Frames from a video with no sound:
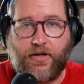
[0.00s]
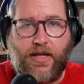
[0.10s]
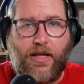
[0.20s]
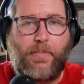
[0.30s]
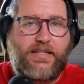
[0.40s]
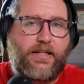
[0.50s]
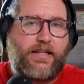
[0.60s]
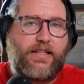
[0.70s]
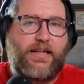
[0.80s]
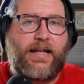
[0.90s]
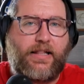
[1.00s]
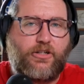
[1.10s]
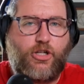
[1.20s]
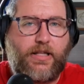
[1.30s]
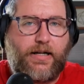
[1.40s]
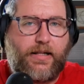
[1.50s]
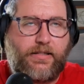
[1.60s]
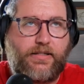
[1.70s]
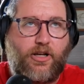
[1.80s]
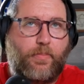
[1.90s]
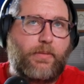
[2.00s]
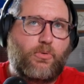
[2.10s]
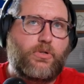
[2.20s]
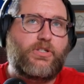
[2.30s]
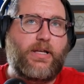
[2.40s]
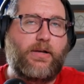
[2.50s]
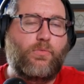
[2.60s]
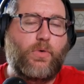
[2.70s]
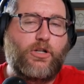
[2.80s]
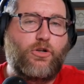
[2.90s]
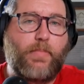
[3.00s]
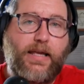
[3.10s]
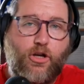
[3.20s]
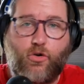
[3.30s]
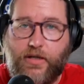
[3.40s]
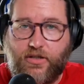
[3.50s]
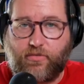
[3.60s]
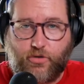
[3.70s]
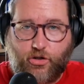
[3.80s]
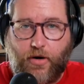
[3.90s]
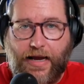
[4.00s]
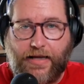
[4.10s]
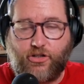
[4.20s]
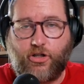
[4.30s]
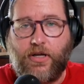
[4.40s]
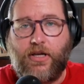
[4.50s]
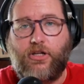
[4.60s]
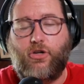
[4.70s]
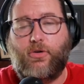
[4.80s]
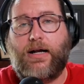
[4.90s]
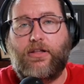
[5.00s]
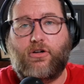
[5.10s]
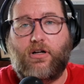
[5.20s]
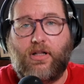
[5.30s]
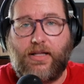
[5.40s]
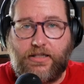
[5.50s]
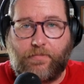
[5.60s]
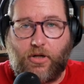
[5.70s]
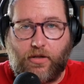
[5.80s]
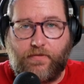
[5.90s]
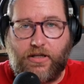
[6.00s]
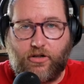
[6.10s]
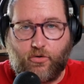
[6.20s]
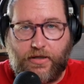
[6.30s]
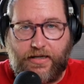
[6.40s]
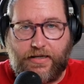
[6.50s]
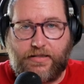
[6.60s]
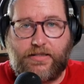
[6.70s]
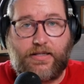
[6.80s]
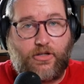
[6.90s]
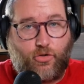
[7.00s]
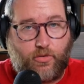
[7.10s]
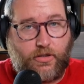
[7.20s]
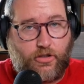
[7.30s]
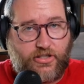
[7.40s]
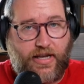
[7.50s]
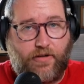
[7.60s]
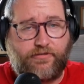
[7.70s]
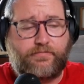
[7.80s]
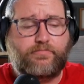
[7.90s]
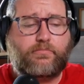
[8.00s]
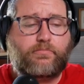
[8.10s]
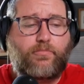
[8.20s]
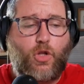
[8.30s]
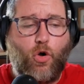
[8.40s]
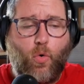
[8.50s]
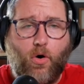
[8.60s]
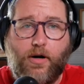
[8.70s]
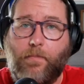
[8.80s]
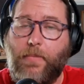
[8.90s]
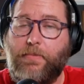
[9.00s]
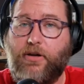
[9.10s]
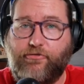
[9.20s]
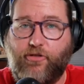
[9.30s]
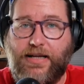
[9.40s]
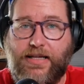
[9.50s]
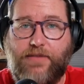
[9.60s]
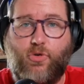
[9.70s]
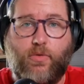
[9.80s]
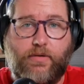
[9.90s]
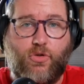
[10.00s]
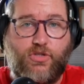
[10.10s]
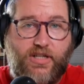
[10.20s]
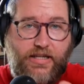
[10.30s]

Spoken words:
Basically, the analogy that I like to tell people is that when you're making cookies from scratch, you can either collect up all of the ingredients and do it yourself, or maybe a friend gave you one of those nice